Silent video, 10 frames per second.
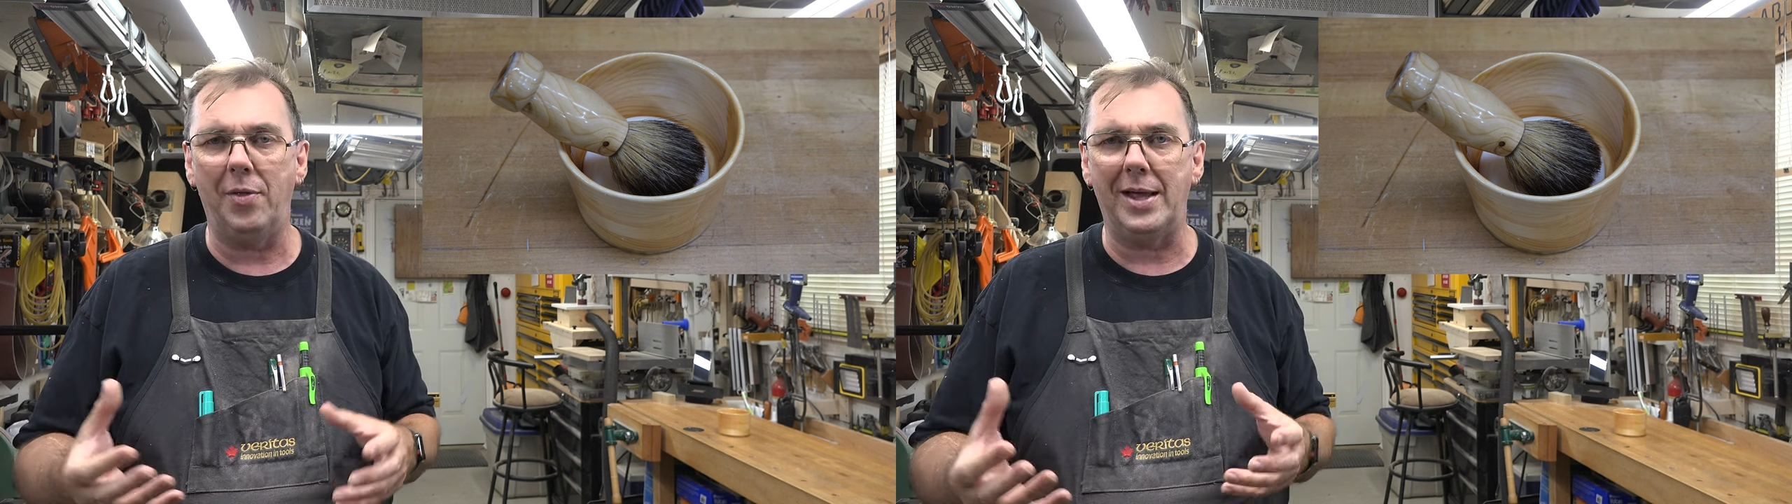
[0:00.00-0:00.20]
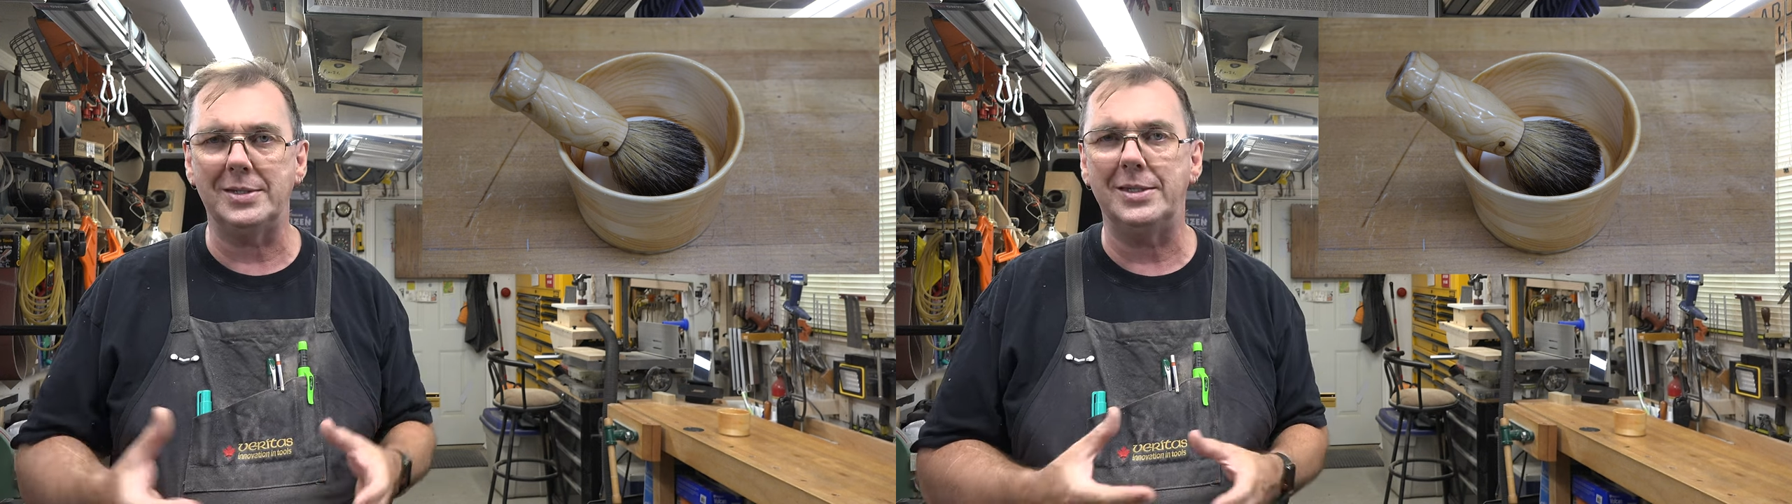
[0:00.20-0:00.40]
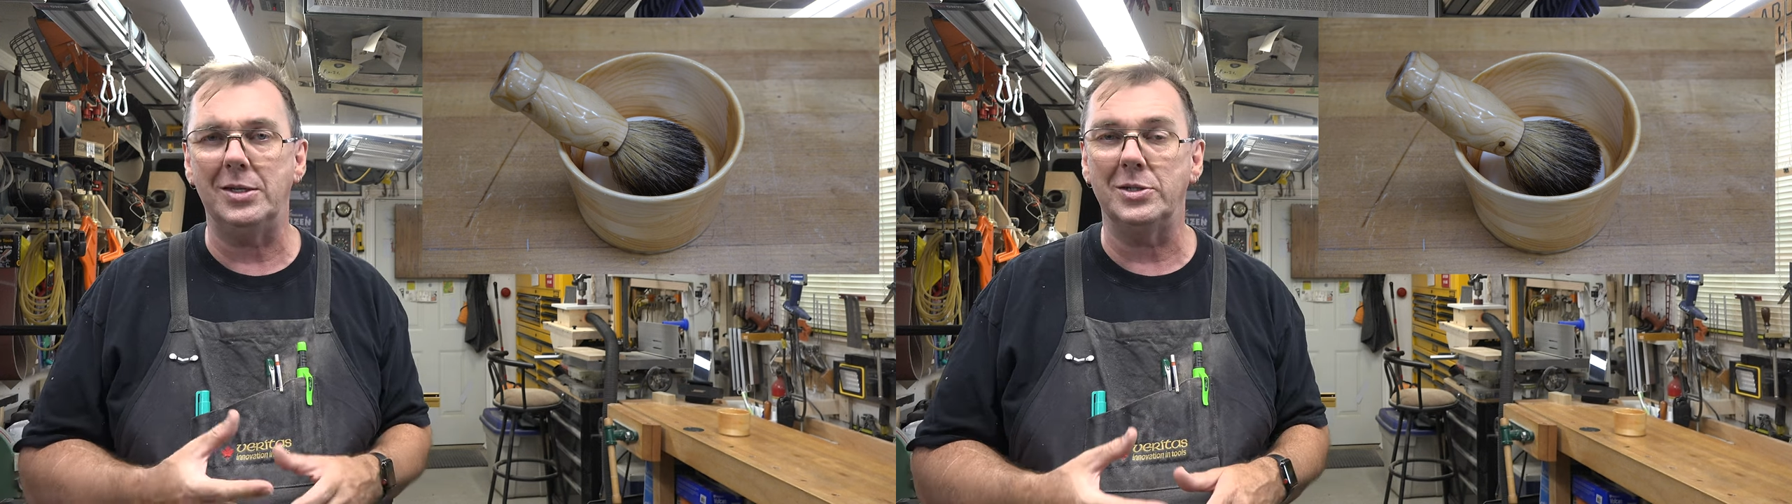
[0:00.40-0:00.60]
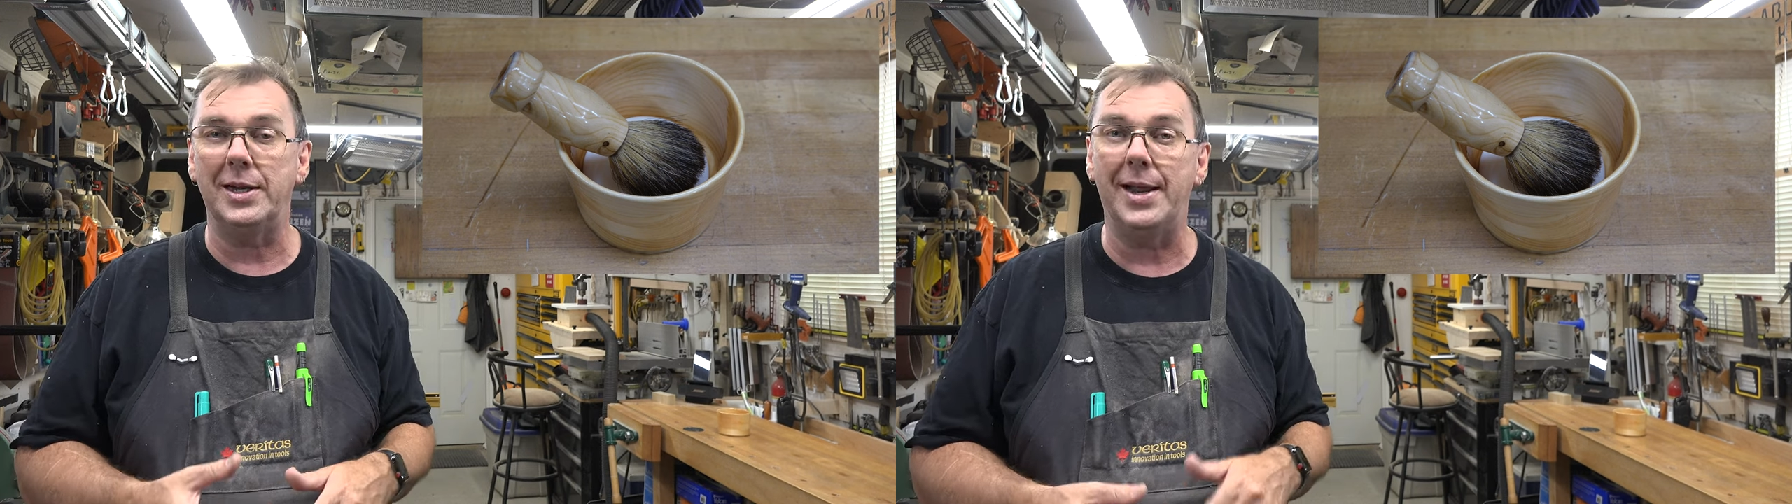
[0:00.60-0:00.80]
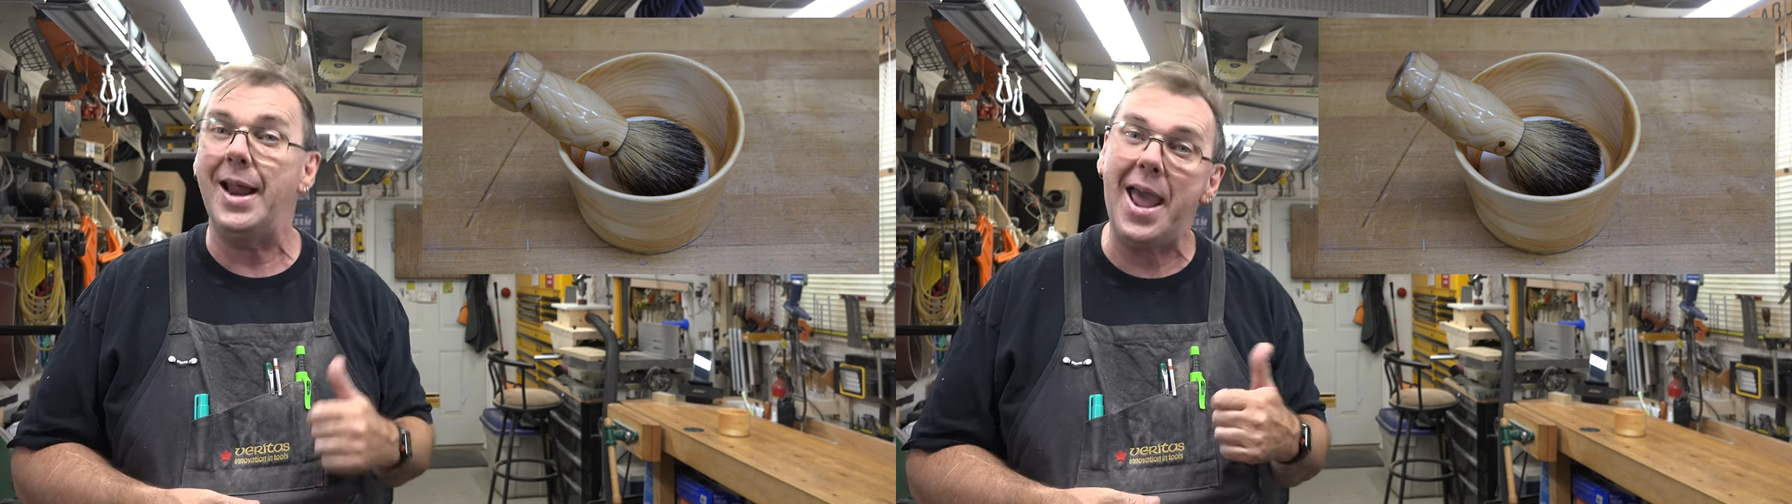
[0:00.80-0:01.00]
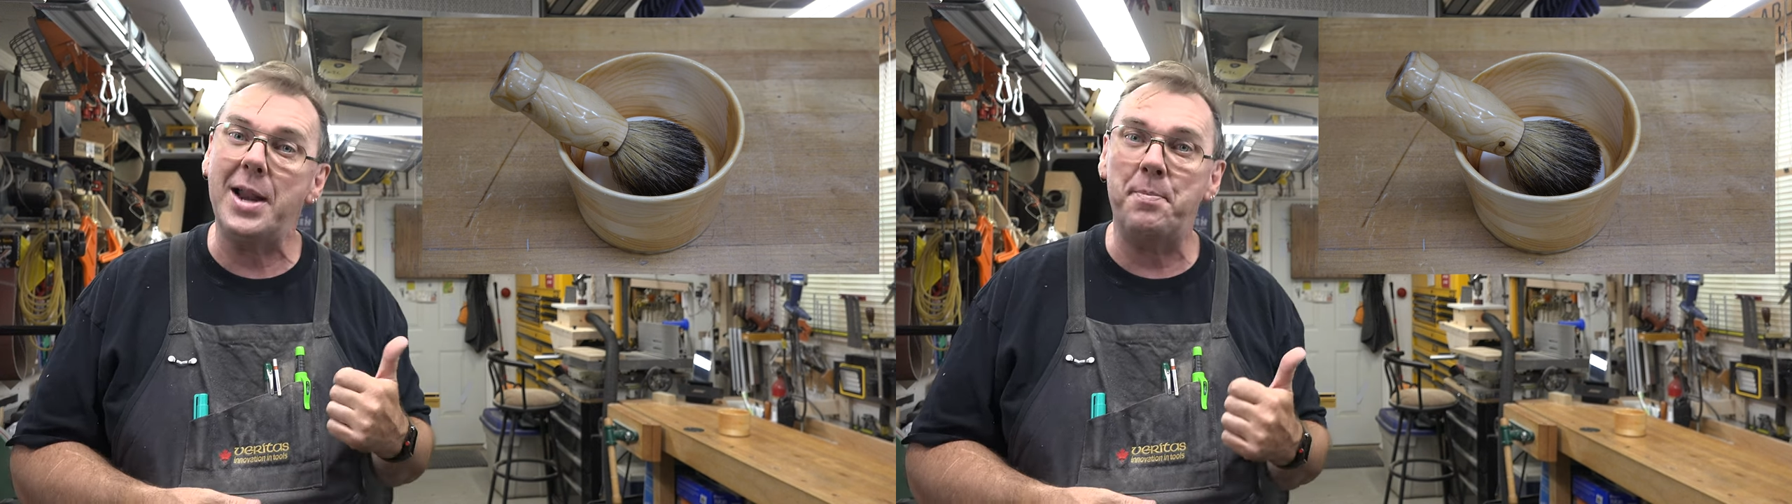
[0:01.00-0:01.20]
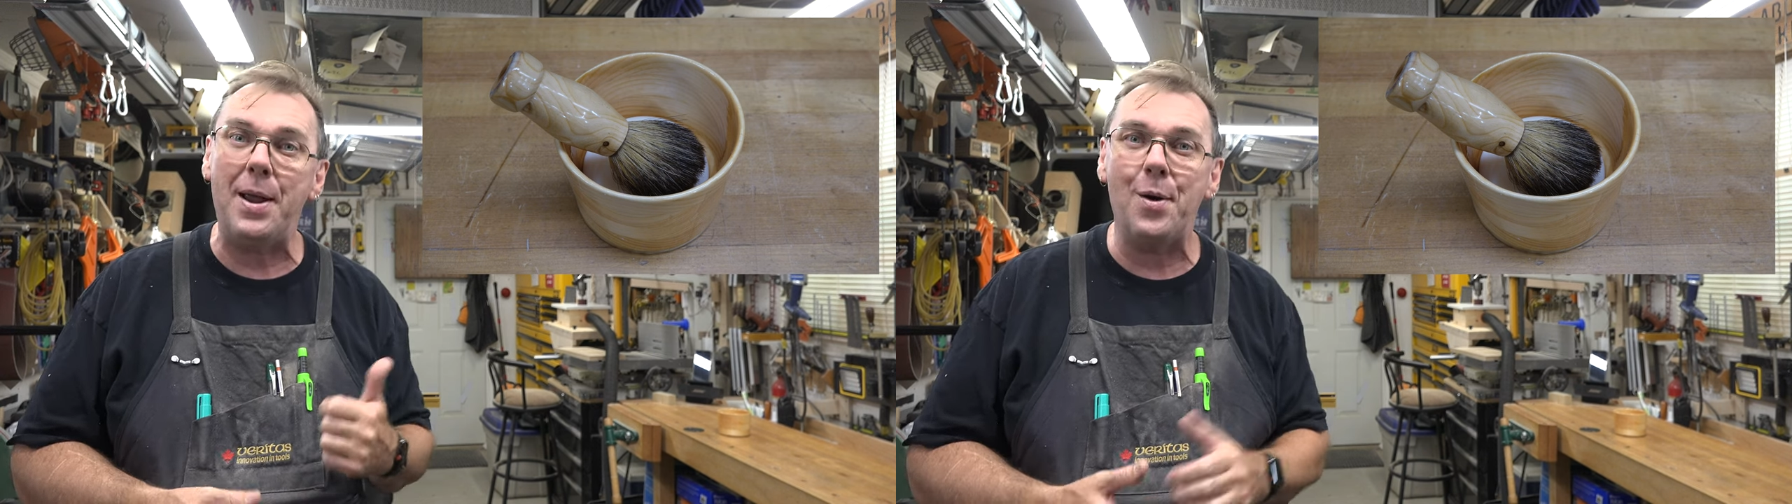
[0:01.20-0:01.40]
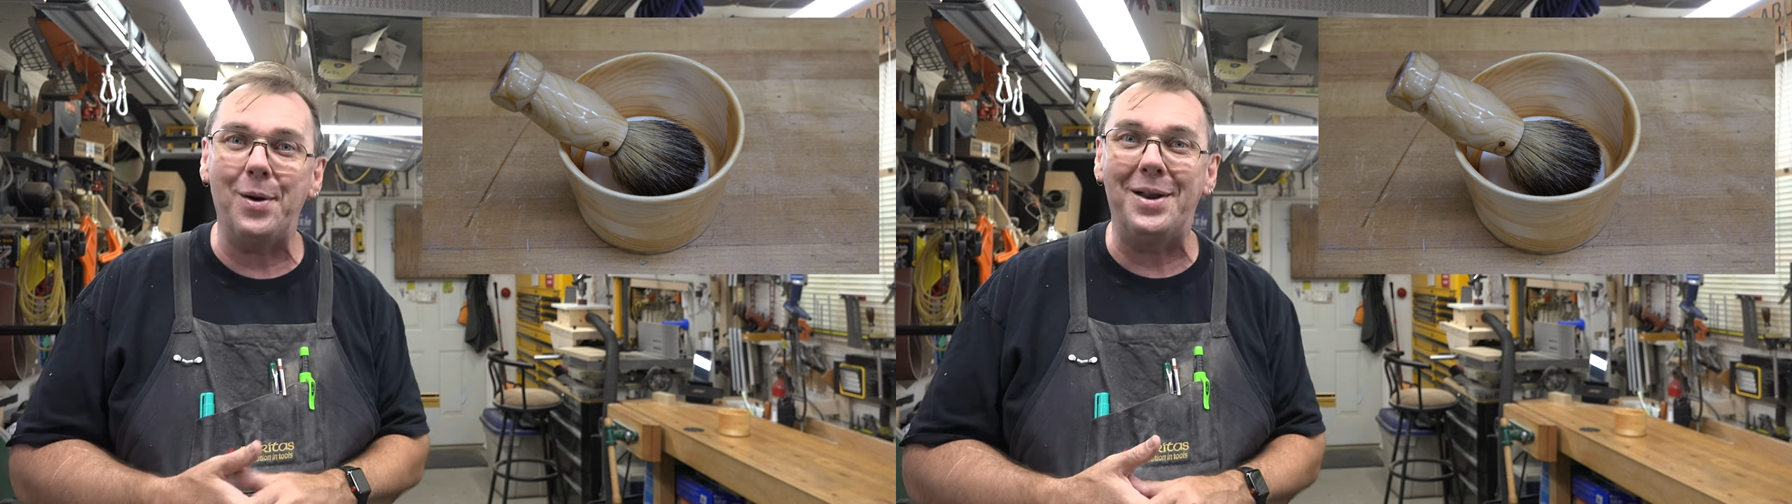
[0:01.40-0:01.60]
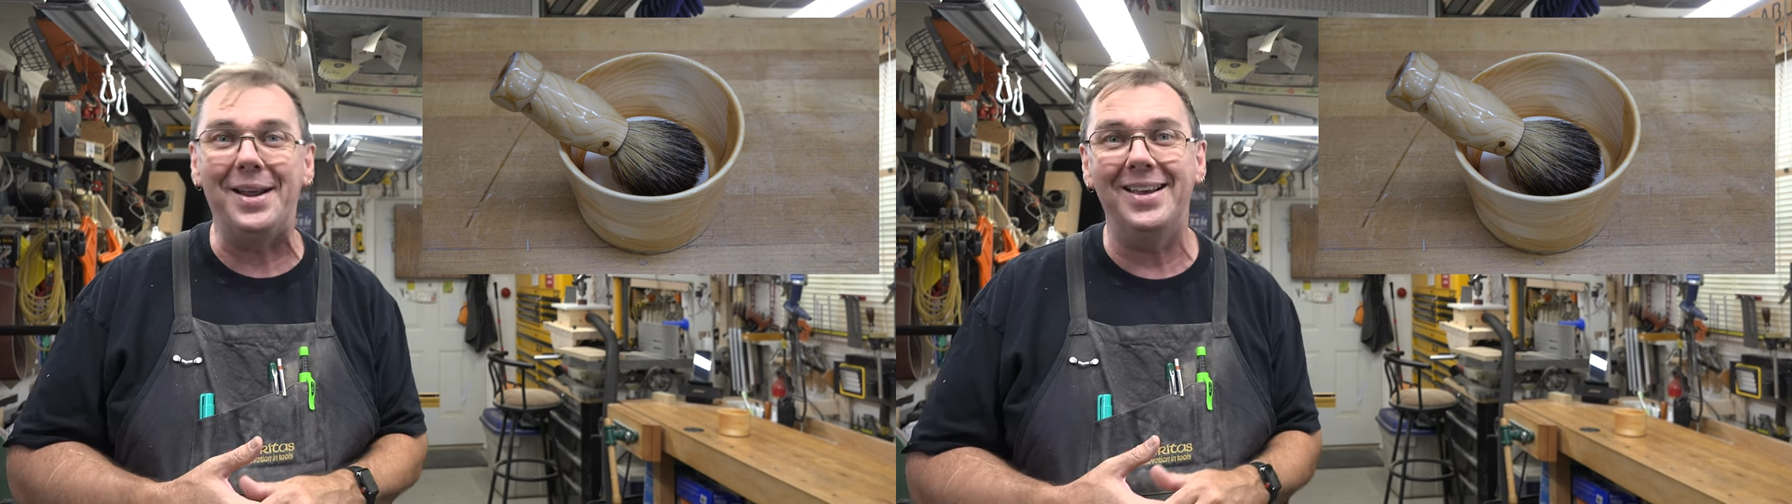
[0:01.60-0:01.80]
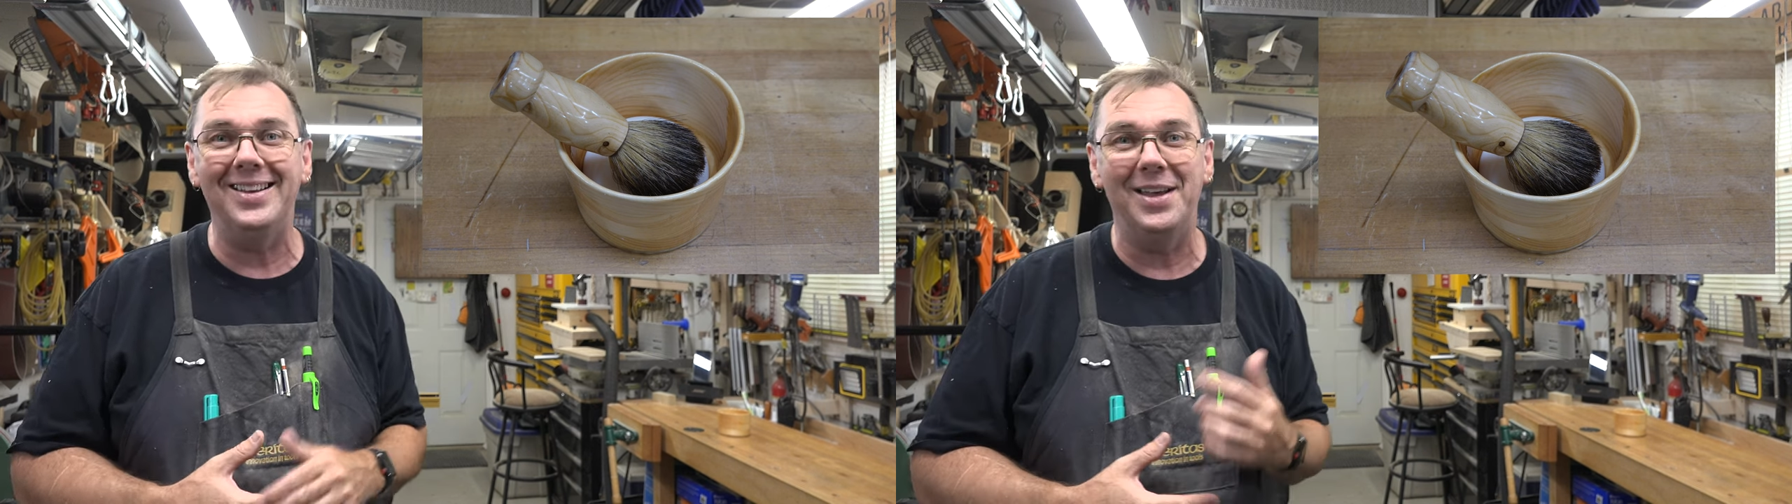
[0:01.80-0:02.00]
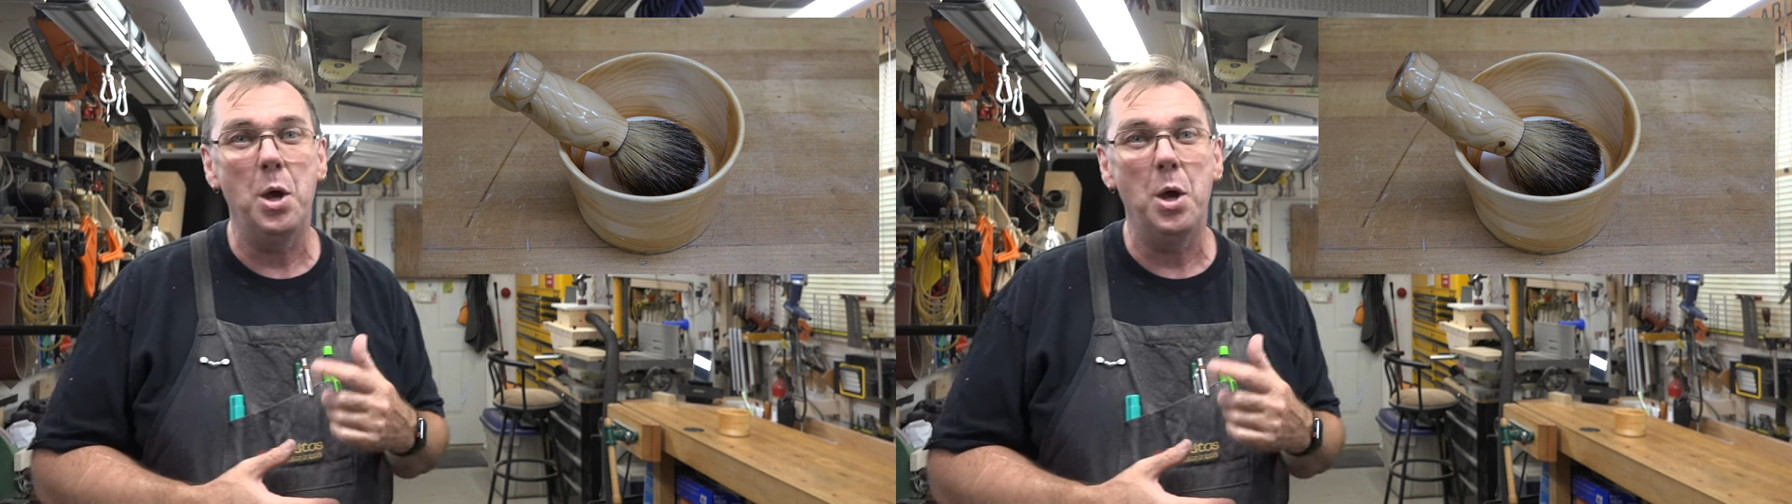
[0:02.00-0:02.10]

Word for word: that seals it in, and apparently